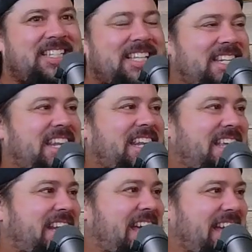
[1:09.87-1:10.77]
she's
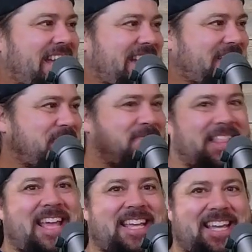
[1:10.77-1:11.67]
knitting a
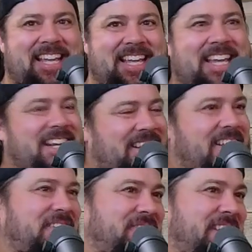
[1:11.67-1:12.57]
blanket in a
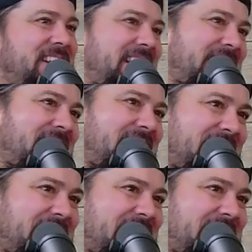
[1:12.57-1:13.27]
golf cart.